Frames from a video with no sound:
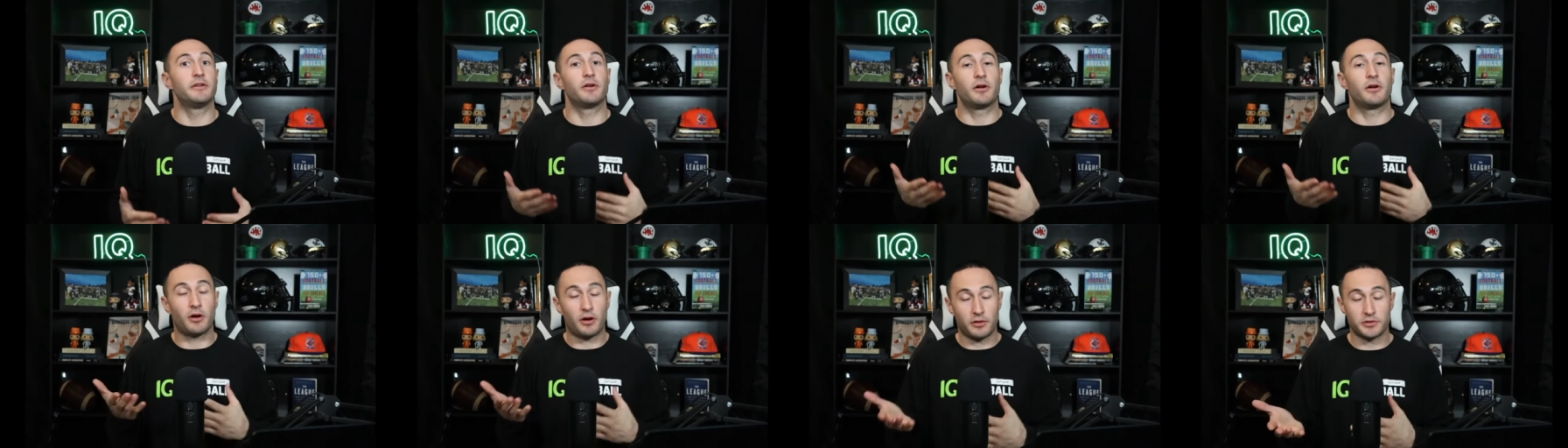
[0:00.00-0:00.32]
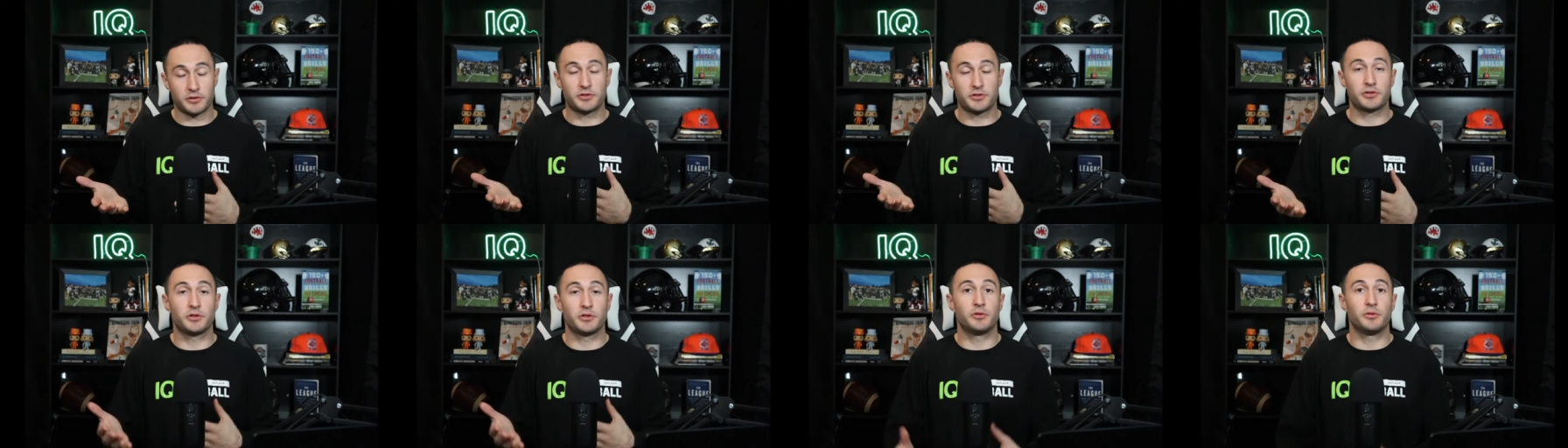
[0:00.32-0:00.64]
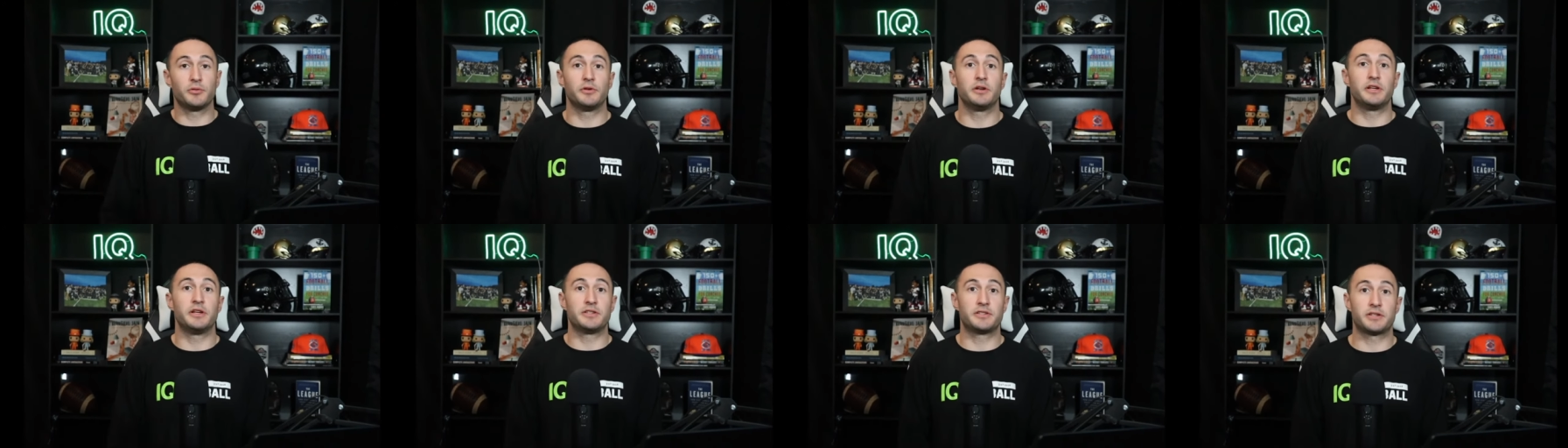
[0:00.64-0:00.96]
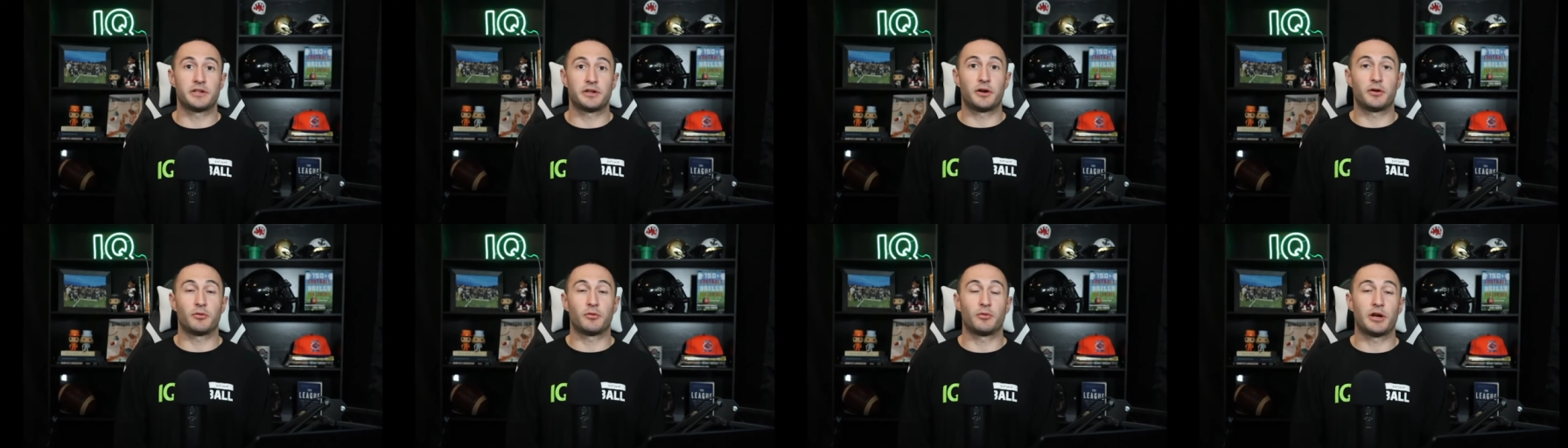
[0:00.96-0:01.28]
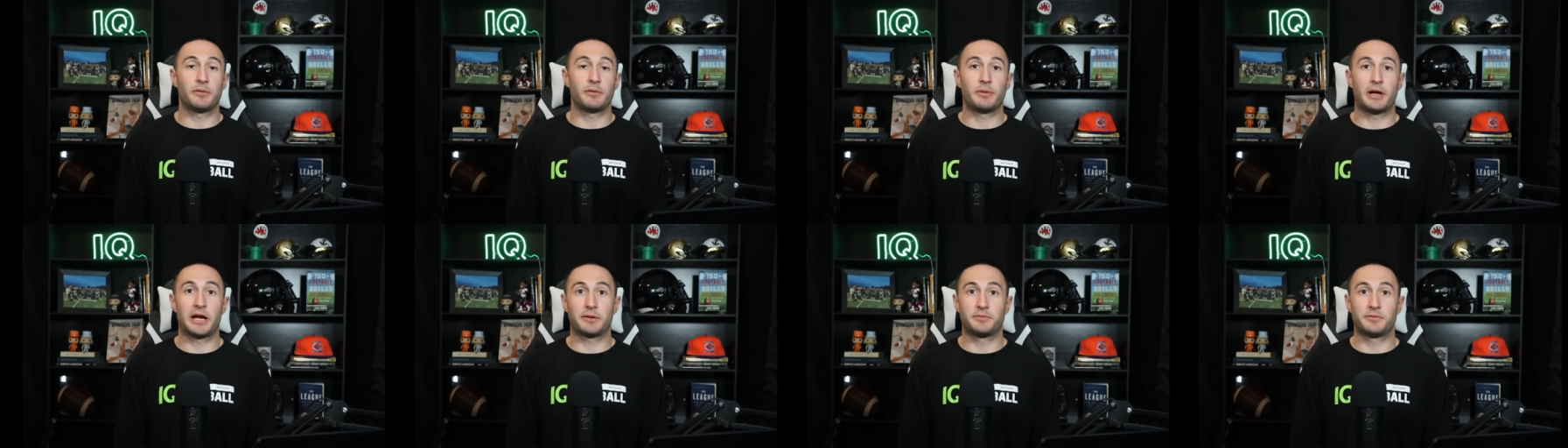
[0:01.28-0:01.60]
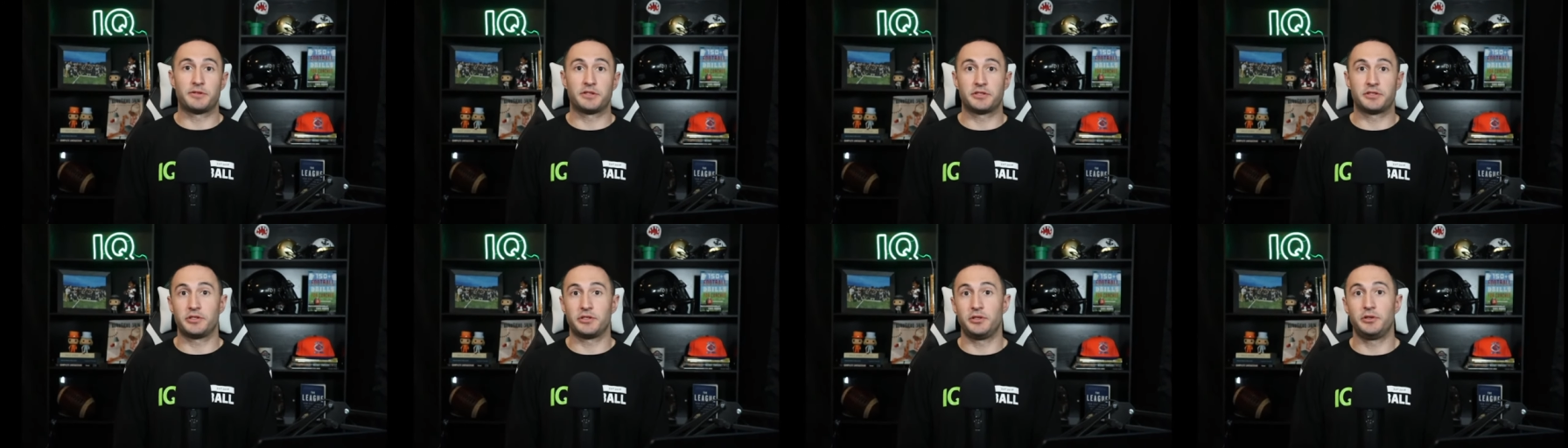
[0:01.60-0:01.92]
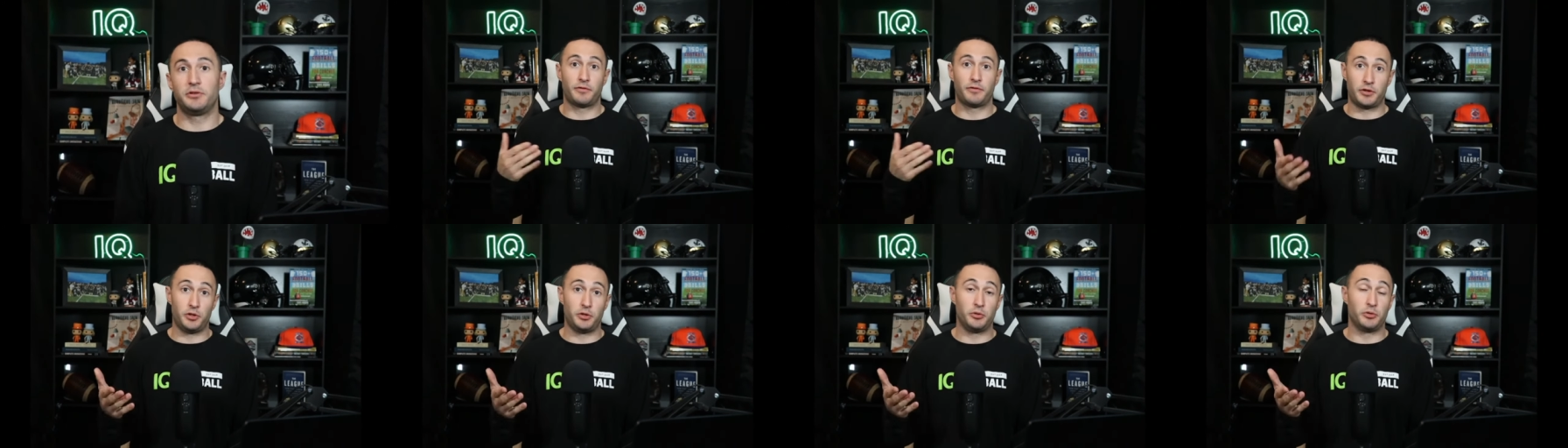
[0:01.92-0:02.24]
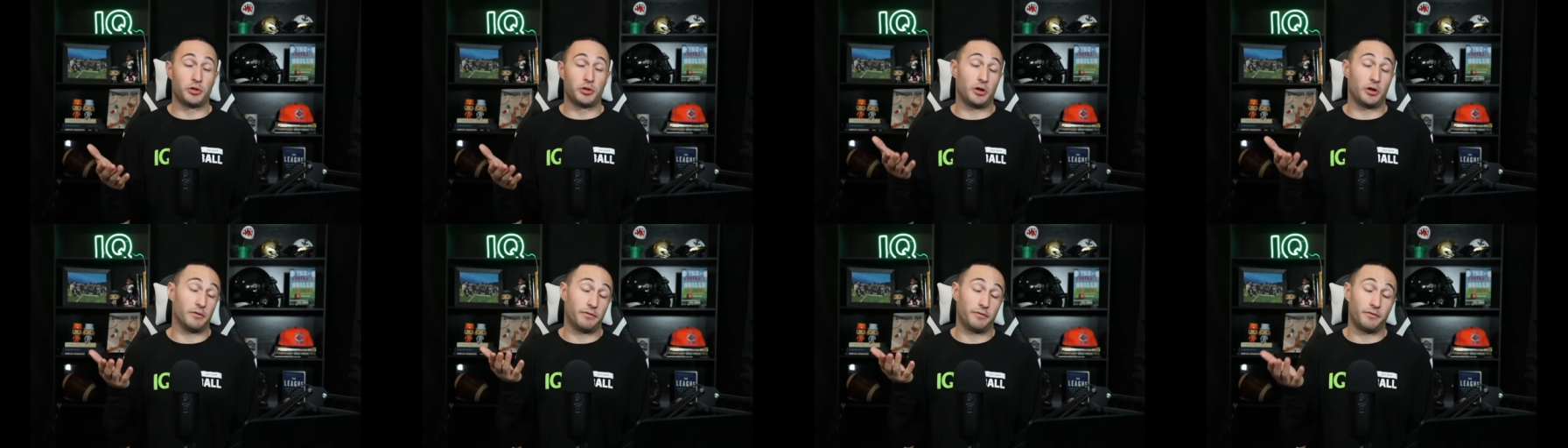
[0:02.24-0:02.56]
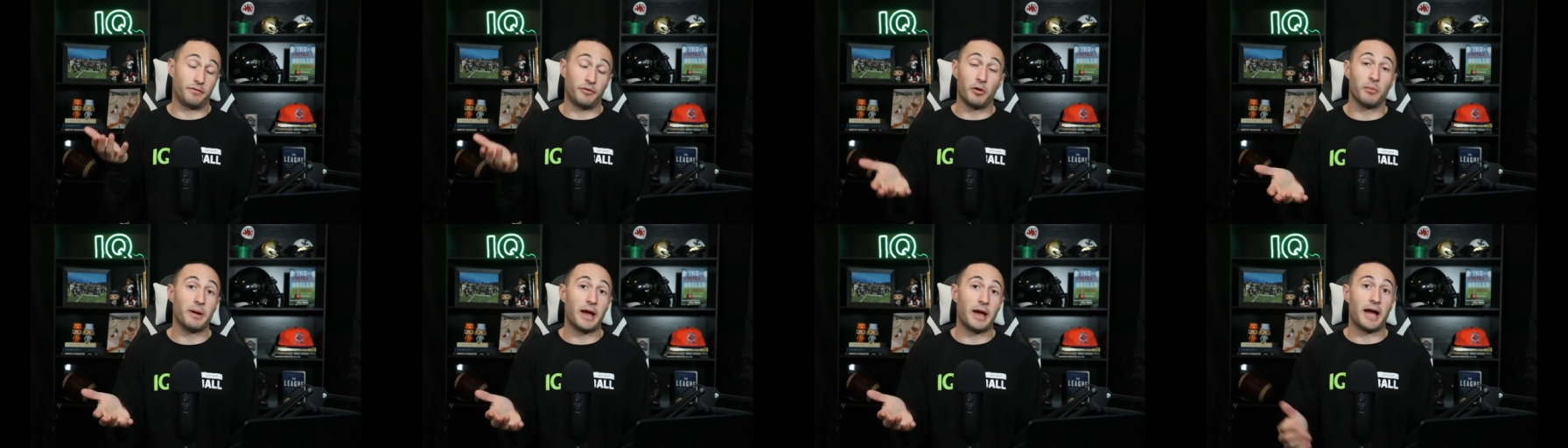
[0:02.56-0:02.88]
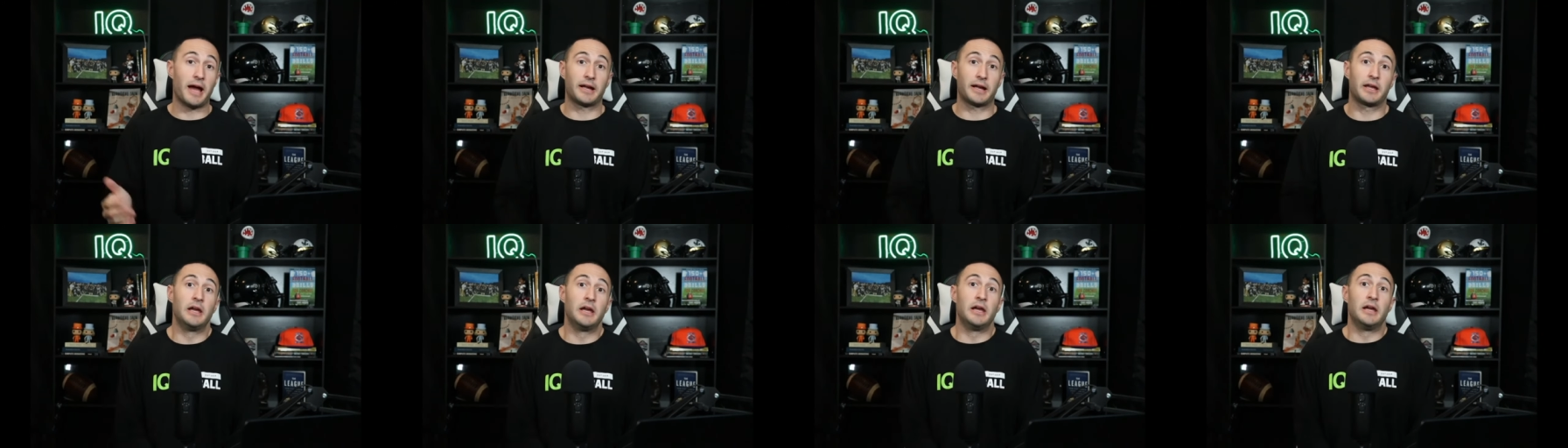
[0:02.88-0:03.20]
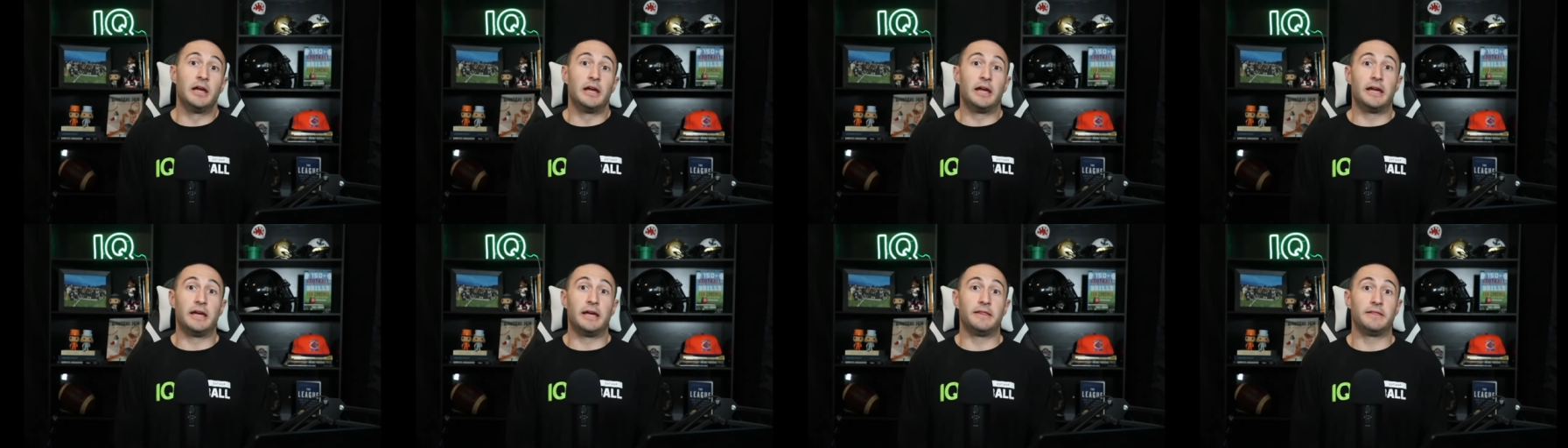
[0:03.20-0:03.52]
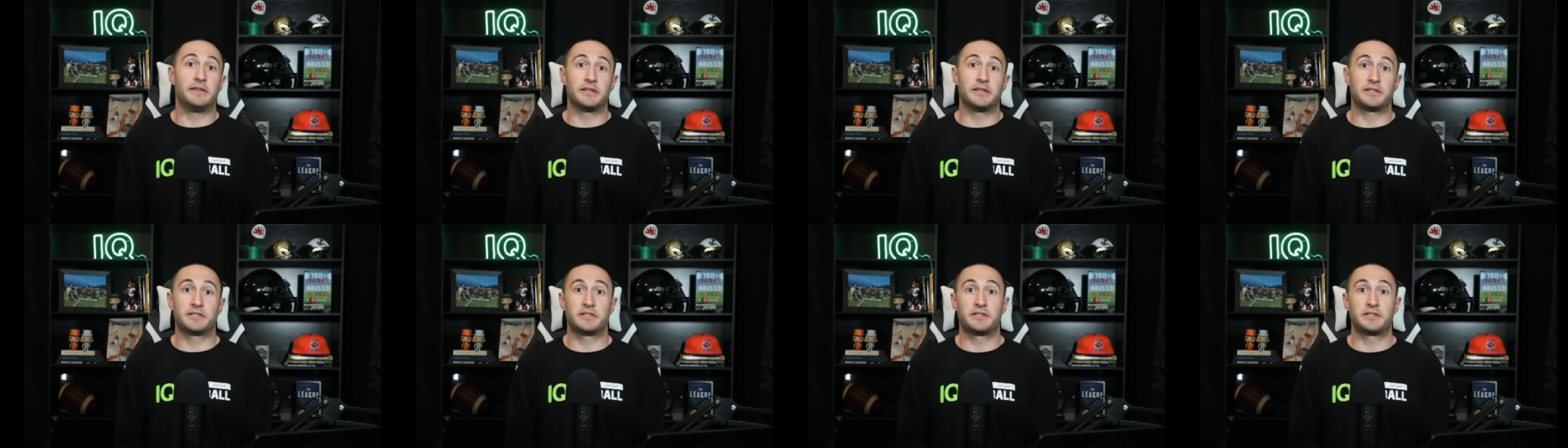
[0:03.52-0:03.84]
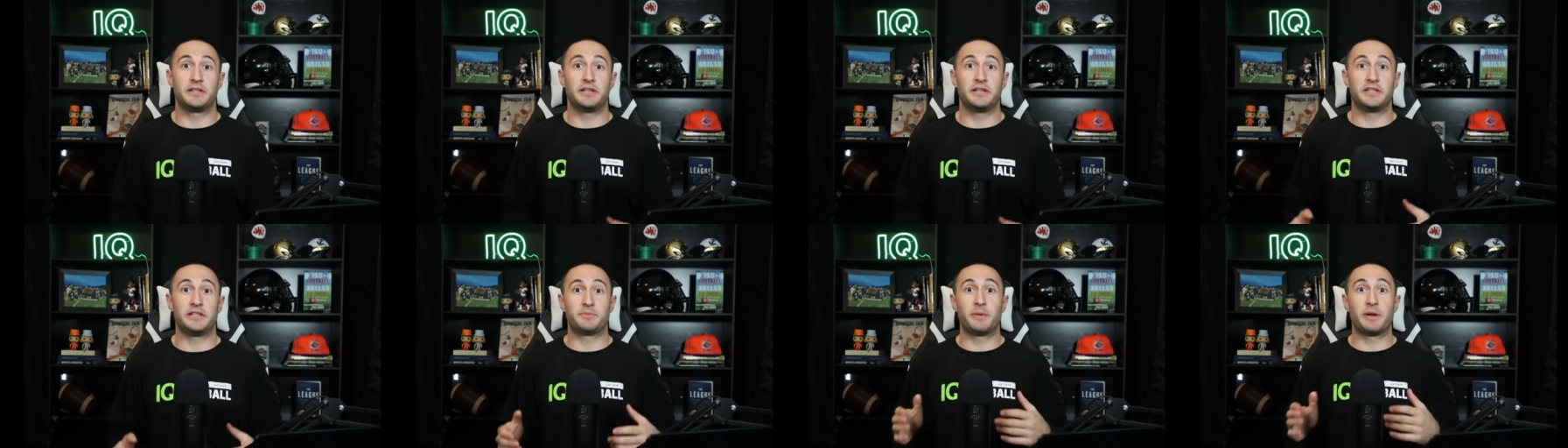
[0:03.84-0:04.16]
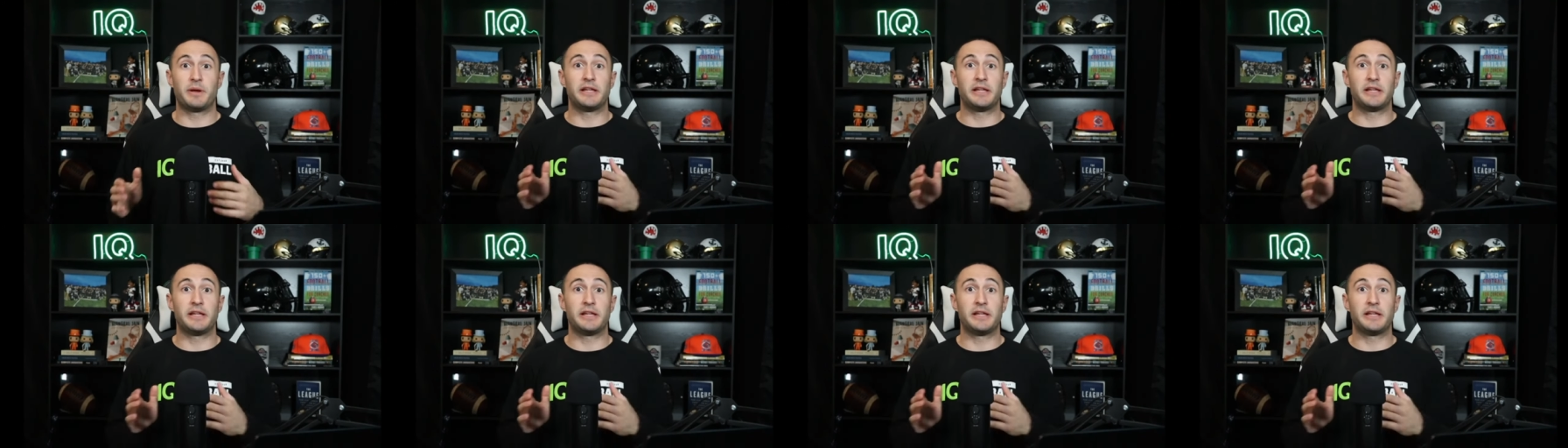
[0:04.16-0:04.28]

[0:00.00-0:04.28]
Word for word: there also is a running back position for you called fullback, and this is